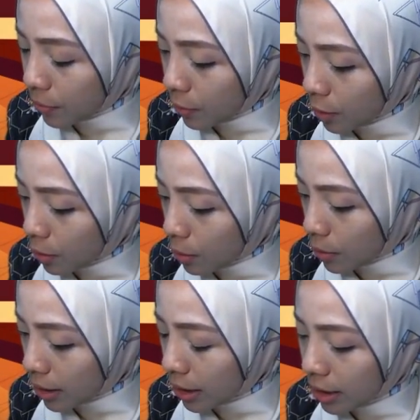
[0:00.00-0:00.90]
you
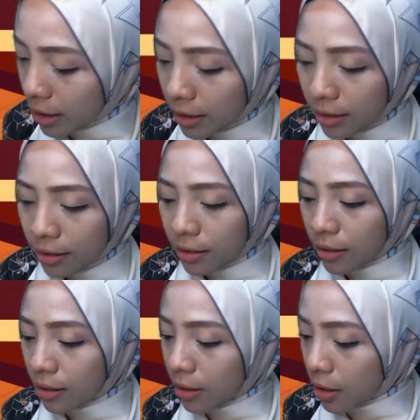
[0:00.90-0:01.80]
want here
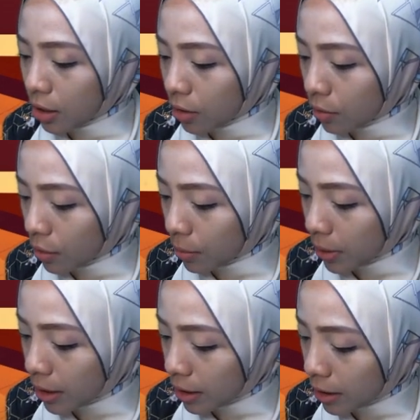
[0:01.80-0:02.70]
from
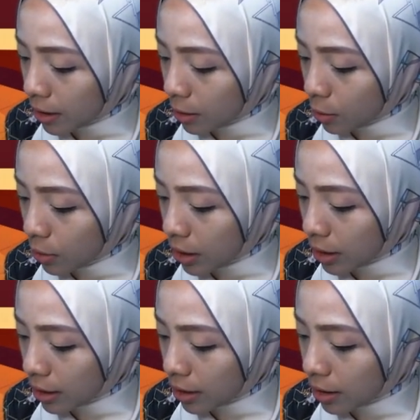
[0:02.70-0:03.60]
here to
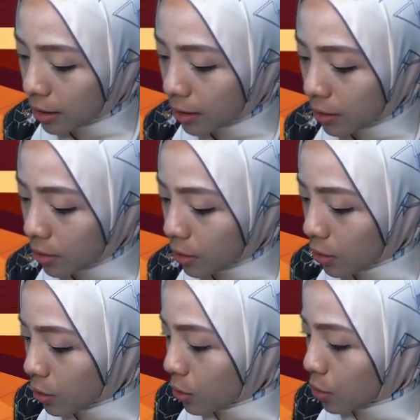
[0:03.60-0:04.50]
here
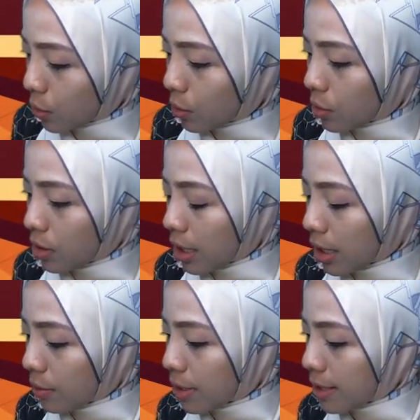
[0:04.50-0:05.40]
so
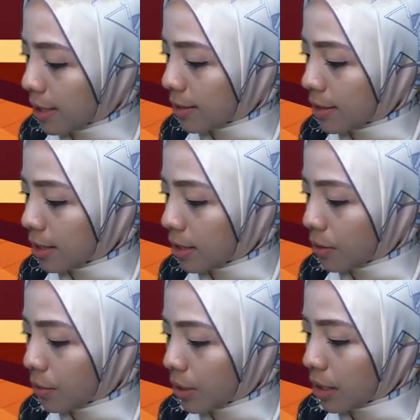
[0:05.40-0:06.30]
360
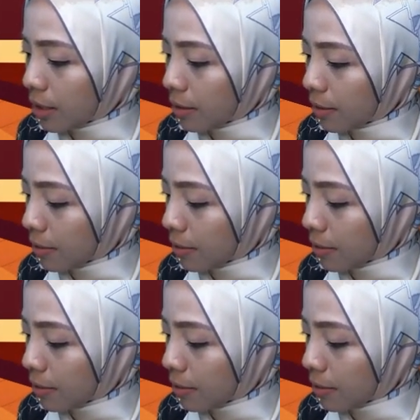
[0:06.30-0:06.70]
degree